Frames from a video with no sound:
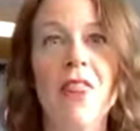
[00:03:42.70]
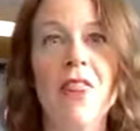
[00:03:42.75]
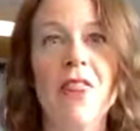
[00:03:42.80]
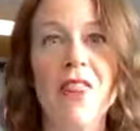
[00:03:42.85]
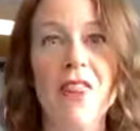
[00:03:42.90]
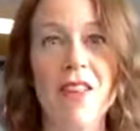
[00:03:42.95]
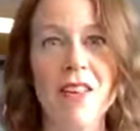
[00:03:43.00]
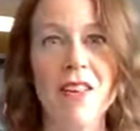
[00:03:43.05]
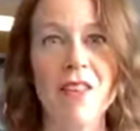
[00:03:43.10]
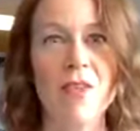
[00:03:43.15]

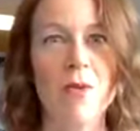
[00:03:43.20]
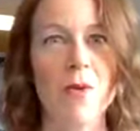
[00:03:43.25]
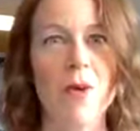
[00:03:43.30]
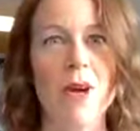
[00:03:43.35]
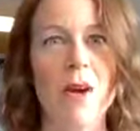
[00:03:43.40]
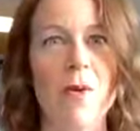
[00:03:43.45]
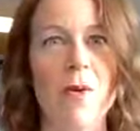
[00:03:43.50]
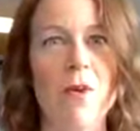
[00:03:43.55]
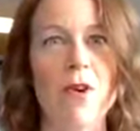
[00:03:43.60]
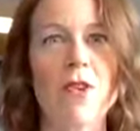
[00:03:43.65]
this
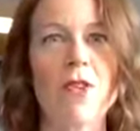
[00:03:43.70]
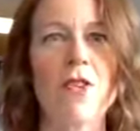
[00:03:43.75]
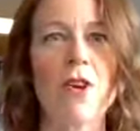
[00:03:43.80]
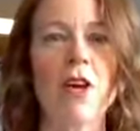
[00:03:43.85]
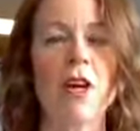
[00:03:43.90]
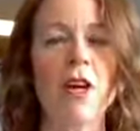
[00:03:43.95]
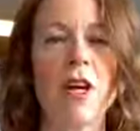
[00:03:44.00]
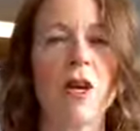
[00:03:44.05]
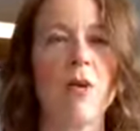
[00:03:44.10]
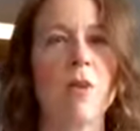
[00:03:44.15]
week we're
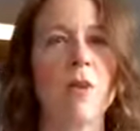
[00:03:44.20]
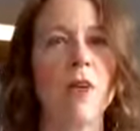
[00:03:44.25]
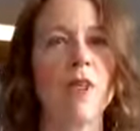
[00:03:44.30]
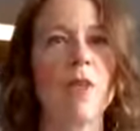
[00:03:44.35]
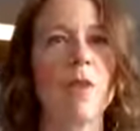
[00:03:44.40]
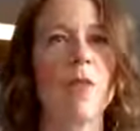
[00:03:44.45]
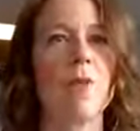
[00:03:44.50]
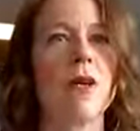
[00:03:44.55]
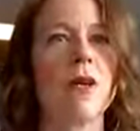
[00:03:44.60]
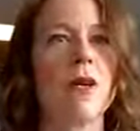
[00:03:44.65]
starting with
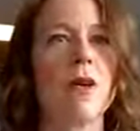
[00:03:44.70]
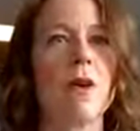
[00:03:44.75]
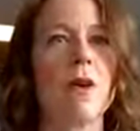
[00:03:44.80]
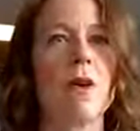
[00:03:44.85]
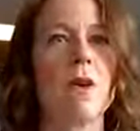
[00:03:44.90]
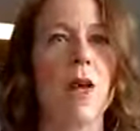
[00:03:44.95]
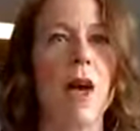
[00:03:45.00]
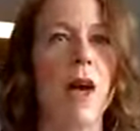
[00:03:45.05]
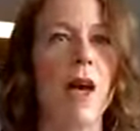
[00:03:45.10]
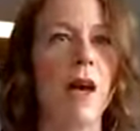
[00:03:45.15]
a
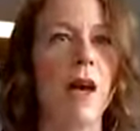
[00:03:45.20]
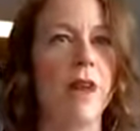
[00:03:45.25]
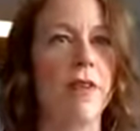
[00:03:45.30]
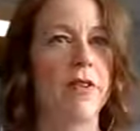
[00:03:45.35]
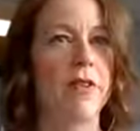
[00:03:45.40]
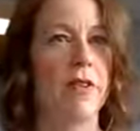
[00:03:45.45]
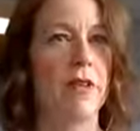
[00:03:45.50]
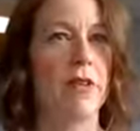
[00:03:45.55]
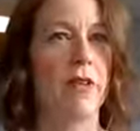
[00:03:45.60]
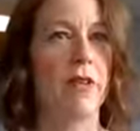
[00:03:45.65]
pillow
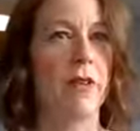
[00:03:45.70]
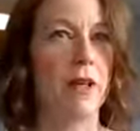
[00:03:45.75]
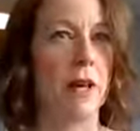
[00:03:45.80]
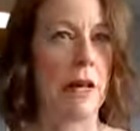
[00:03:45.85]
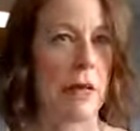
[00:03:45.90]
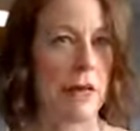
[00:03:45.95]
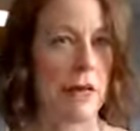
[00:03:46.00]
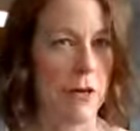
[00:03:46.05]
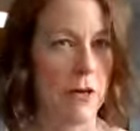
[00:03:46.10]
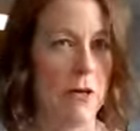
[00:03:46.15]
that
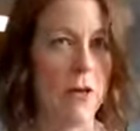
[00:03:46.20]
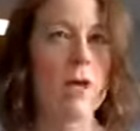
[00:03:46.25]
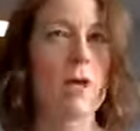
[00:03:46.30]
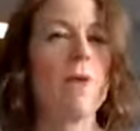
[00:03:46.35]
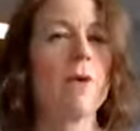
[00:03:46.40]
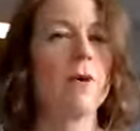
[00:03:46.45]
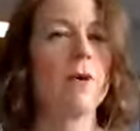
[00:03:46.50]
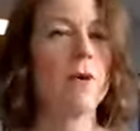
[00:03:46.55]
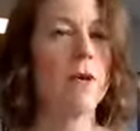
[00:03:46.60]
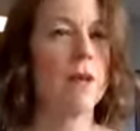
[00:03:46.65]
I literally
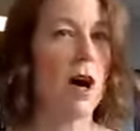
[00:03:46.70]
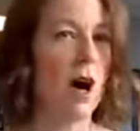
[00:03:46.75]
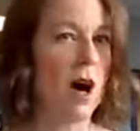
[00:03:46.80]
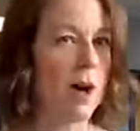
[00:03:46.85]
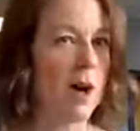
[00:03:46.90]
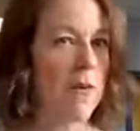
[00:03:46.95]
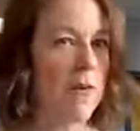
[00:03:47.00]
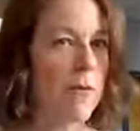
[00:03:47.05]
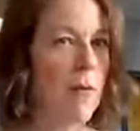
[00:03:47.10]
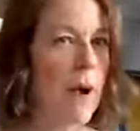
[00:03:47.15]
pulled
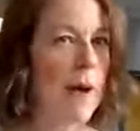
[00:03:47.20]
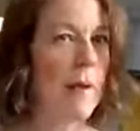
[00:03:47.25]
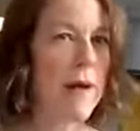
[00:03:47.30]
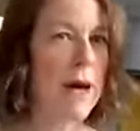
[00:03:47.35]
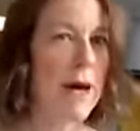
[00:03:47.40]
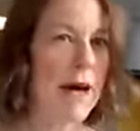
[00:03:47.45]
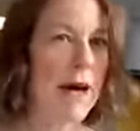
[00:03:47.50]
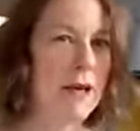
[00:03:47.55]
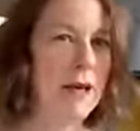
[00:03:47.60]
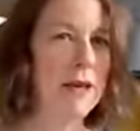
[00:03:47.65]
off my
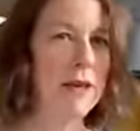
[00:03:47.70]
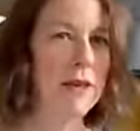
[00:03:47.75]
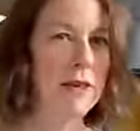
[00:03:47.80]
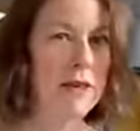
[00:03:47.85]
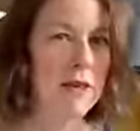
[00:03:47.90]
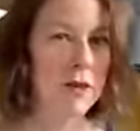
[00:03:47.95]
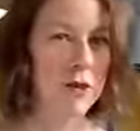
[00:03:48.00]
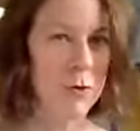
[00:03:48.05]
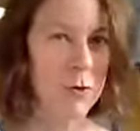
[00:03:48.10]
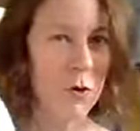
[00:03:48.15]
bed
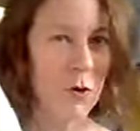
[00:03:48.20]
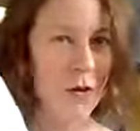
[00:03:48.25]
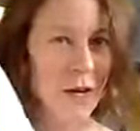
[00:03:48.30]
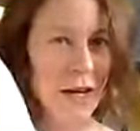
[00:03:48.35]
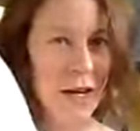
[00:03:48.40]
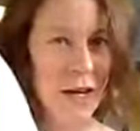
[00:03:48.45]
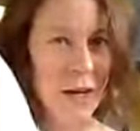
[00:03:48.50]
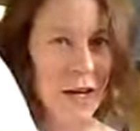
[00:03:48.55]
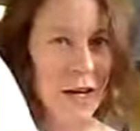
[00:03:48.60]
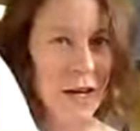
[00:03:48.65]
this
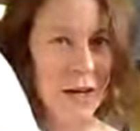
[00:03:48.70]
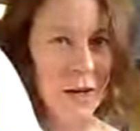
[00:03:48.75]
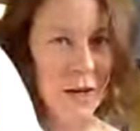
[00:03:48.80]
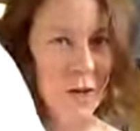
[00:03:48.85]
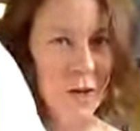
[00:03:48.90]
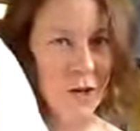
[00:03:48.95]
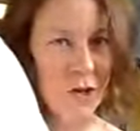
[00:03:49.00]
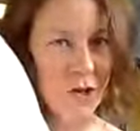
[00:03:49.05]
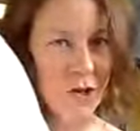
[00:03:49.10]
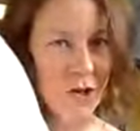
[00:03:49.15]
morning,
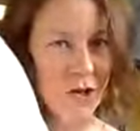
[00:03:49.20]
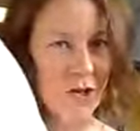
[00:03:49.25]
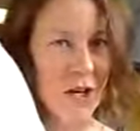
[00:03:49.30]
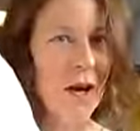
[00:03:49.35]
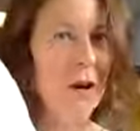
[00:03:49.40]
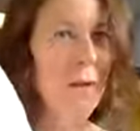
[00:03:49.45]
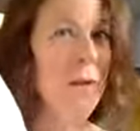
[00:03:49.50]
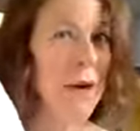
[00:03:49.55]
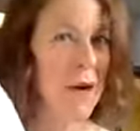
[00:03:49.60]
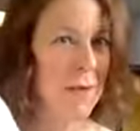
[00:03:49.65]
which is
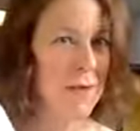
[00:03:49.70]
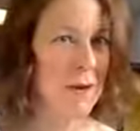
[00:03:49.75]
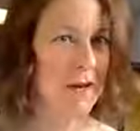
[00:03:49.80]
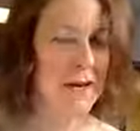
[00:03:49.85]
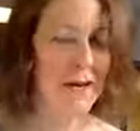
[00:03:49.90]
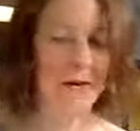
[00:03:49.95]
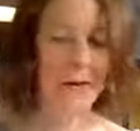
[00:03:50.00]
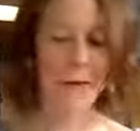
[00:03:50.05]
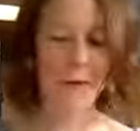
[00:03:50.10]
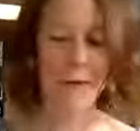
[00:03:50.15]
a
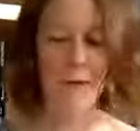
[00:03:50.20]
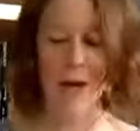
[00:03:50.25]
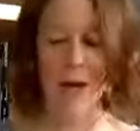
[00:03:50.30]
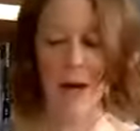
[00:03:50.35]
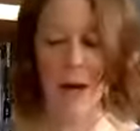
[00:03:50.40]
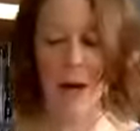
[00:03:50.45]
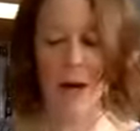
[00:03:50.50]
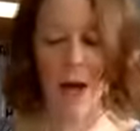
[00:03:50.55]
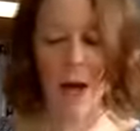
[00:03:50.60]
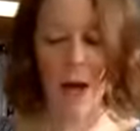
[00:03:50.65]
MyPillow.
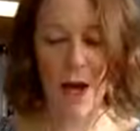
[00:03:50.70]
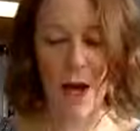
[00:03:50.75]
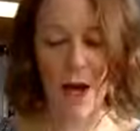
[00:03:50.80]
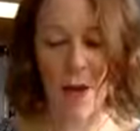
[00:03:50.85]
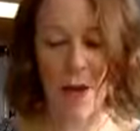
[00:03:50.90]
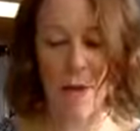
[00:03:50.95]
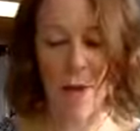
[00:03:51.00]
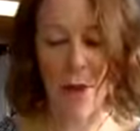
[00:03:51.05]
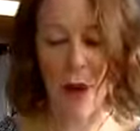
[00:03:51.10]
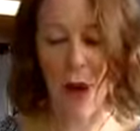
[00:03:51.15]

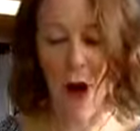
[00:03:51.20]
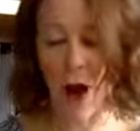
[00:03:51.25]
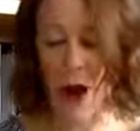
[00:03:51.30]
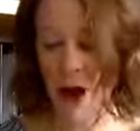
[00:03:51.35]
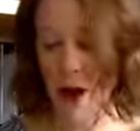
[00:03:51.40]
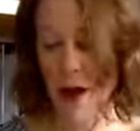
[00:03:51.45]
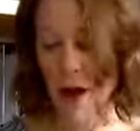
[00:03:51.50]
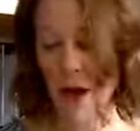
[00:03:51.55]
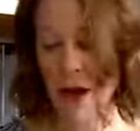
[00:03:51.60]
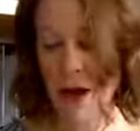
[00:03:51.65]

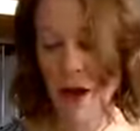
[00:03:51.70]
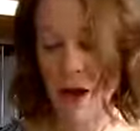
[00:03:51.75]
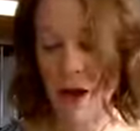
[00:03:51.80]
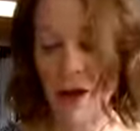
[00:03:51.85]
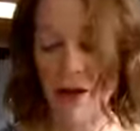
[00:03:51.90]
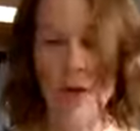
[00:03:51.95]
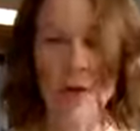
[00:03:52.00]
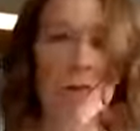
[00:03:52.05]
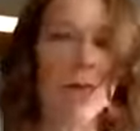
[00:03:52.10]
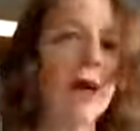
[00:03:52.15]
I
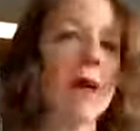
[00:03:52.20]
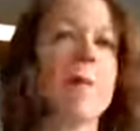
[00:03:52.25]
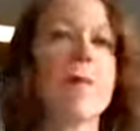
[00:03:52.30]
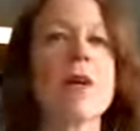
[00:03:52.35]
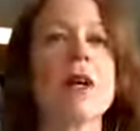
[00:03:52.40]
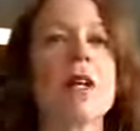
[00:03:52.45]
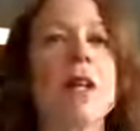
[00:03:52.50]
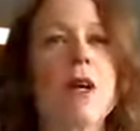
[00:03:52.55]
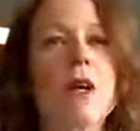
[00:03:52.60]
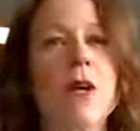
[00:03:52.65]
got the
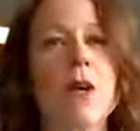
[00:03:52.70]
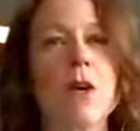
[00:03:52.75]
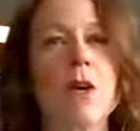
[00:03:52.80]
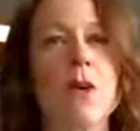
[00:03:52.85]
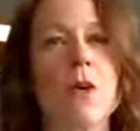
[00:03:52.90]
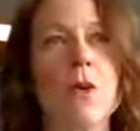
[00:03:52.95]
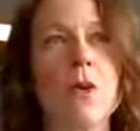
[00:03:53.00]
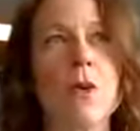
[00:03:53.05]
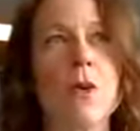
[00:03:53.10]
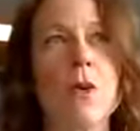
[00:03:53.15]

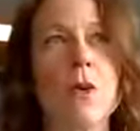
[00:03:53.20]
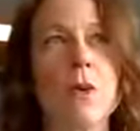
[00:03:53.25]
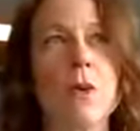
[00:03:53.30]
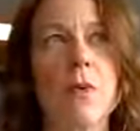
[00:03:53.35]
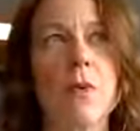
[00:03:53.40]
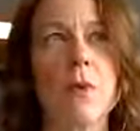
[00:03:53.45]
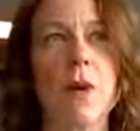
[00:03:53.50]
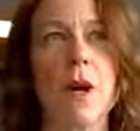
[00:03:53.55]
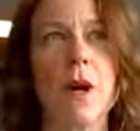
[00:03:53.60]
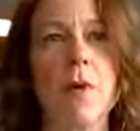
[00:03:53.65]
MyPillow
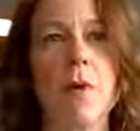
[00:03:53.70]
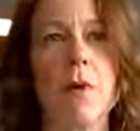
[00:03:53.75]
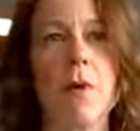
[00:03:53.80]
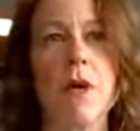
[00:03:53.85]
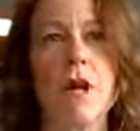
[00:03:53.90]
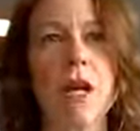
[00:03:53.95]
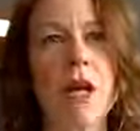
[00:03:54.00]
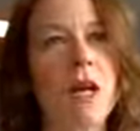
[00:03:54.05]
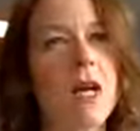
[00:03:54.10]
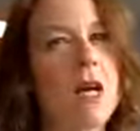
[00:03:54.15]

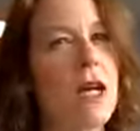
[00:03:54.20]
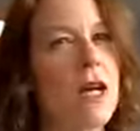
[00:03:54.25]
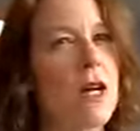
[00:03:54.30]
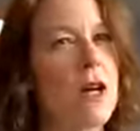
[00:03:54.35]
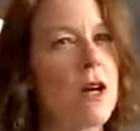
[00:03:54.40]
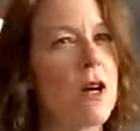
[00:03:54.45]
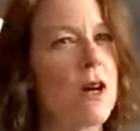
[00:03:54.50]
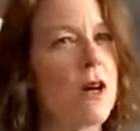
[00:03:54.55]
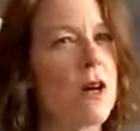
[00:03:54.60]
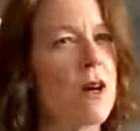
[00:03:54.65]
probably a
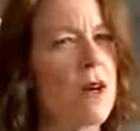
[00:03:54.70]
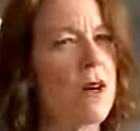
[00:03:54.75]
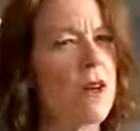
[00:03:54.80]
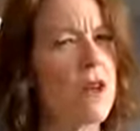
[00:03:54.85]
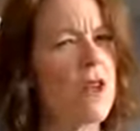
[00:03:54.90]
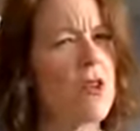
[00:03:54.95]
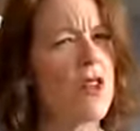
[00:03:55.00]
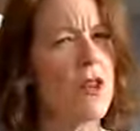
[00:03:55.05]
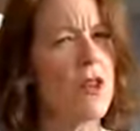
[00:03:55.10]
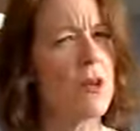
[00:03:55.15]
year or
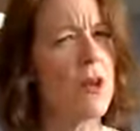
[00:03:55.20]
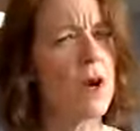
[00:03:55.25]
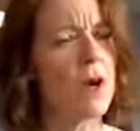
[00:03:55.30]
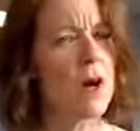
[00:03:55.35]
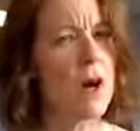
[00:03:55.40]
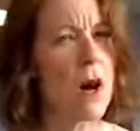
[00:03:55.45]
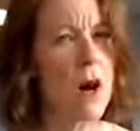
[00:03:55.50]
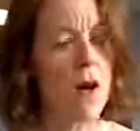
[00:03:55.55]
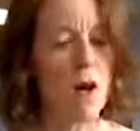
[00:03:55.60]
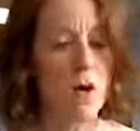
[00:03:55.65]
two
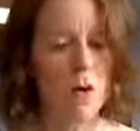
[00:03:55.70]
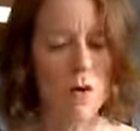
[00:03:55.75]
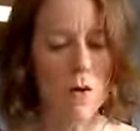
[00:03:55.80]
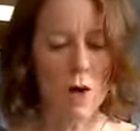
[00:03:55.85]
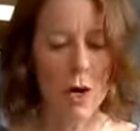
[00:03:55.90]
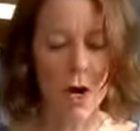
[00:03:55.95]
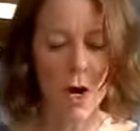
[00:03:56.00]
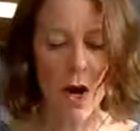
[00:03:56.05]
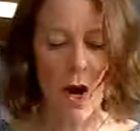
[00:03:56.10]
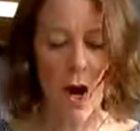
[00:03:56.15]
ago.
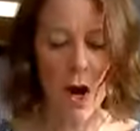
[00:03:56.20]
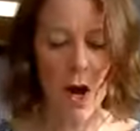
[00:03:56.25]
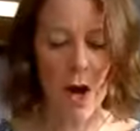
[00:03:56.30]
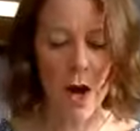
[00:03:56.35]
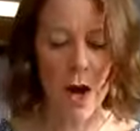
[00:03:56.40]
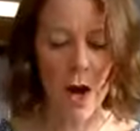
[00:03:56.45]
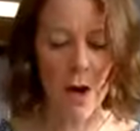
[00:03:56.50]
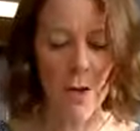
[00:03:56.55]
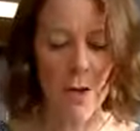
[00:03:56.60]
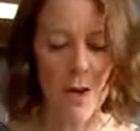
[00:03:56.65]

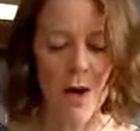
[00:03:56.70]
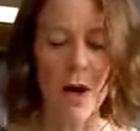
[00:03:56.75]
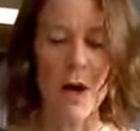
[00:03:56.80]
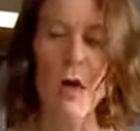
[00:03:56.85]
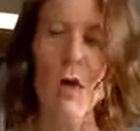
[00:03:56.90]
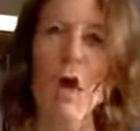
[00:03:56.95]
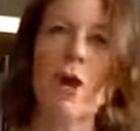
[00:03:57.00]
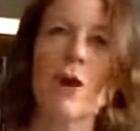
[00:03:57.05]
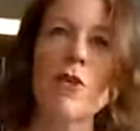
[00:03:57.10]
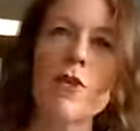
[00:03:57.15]

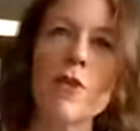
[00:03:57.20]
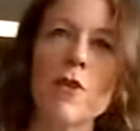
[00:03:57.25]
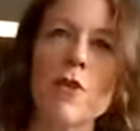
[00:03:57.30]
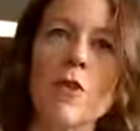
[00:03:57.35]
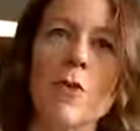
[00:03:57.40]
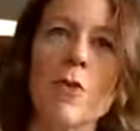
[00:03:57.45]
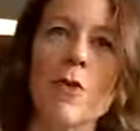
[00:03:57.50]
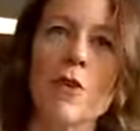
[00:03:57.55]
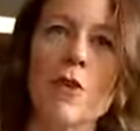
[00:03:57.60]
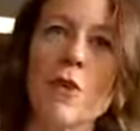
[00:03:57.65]
It must
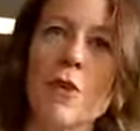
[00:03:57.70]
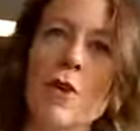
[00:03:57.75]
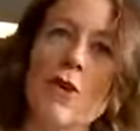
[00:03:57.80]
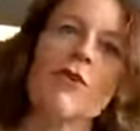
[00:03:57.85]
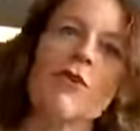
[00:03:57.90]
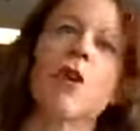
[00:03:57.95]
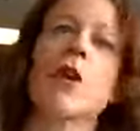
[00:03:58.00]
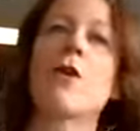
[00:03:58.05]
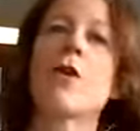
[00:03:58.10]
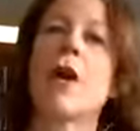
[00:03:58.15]
have been 2
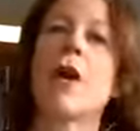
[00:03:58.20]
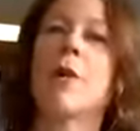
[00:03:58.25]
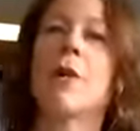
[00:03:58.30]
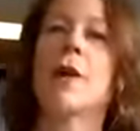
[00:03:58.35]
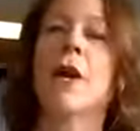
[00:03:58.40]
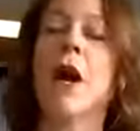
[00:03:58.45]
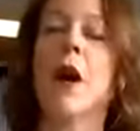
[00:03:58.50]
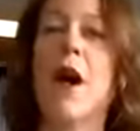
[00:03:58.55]
years ago now.